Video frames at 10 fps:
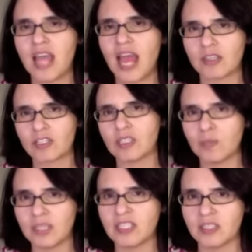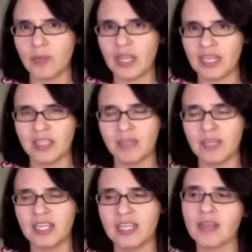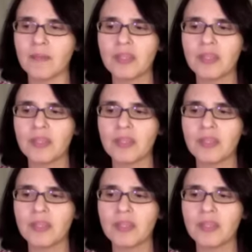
actually participate in the beating,